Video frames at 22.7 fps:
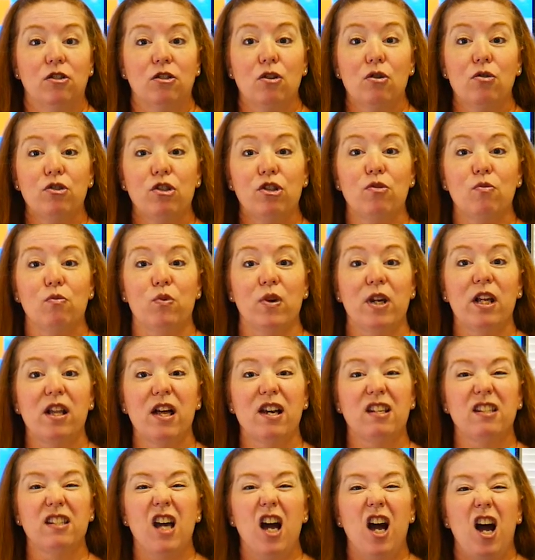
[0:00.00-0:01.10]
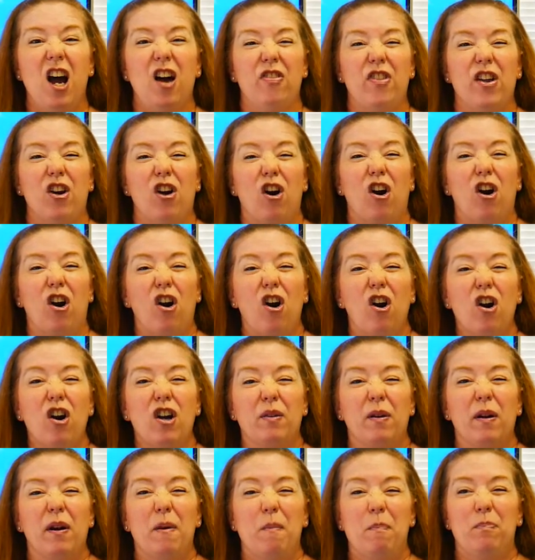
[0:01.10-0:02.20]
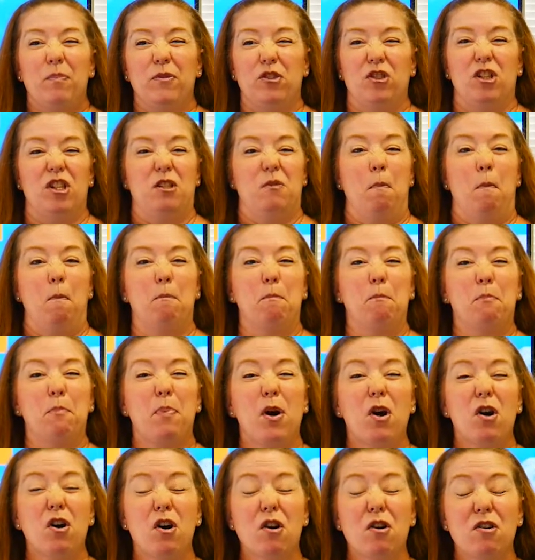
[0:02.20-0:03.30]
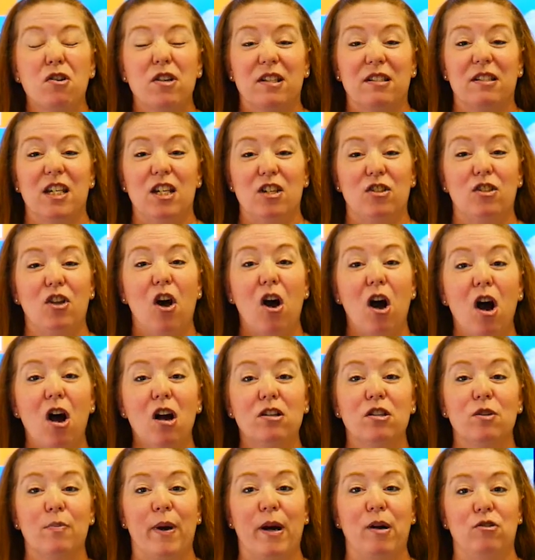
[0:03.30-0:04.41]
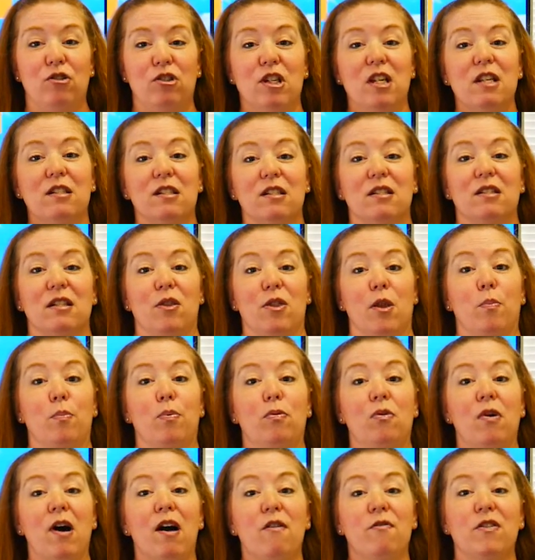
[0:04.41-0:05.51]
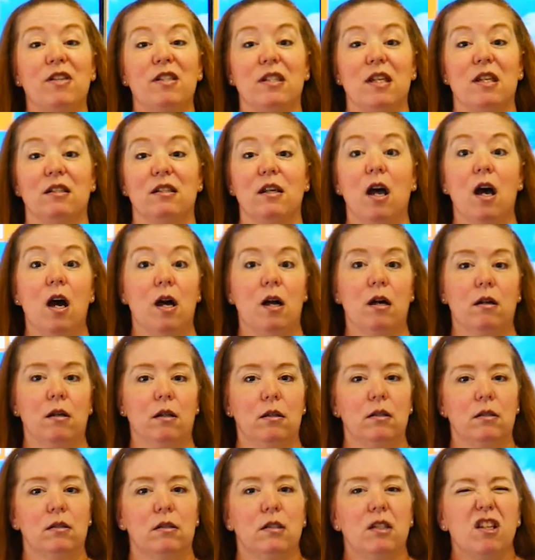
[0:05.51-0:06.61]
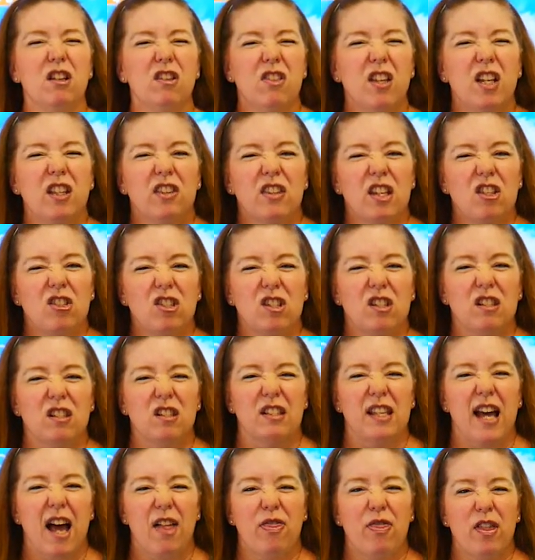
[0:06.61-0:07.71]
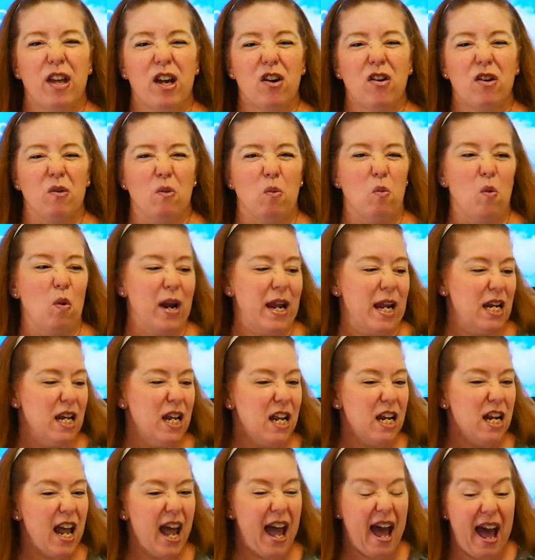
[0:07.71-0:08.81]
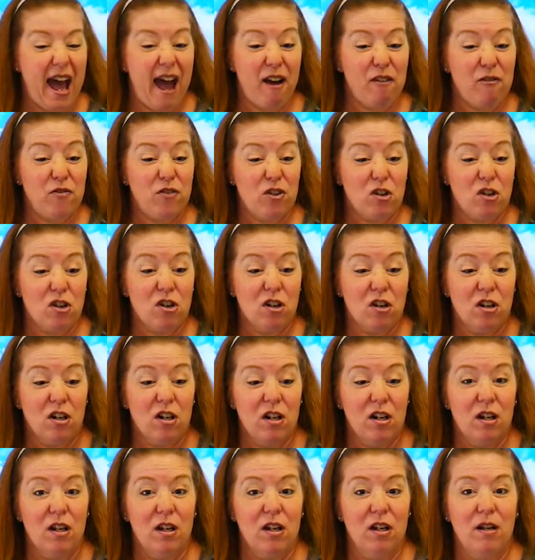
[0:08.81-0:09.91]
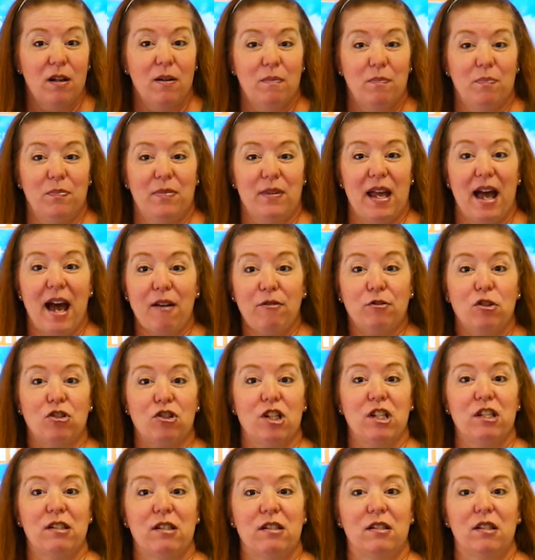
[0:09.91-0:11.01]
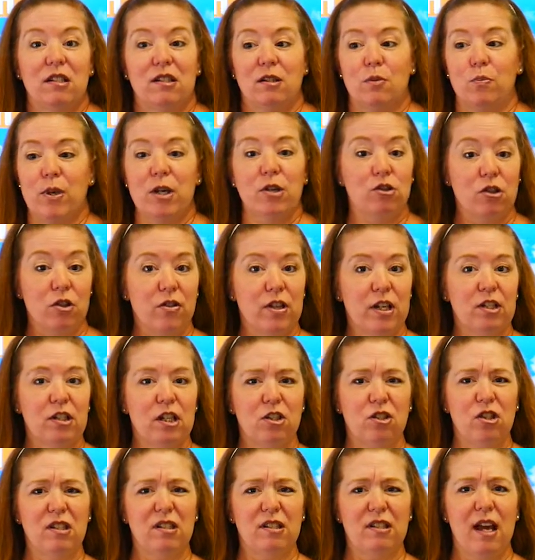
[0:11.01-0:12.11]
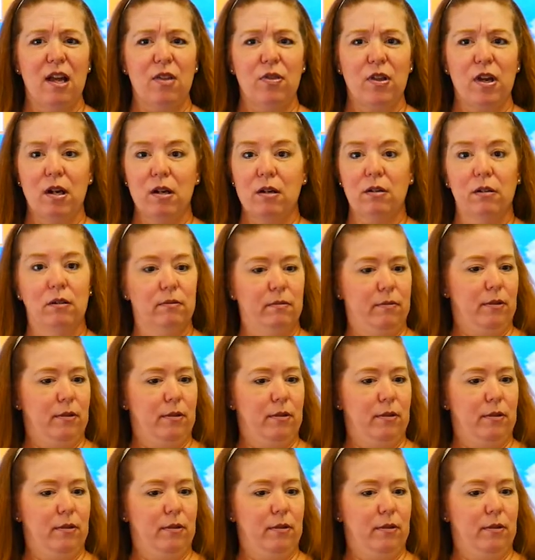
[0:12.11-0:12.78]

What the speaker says: "Don't you realize that our heart just burned as he talked about Jesus and the prophecies?" Do you think they just sat there and waited after Jesus disappeared? Do you think they just sat there?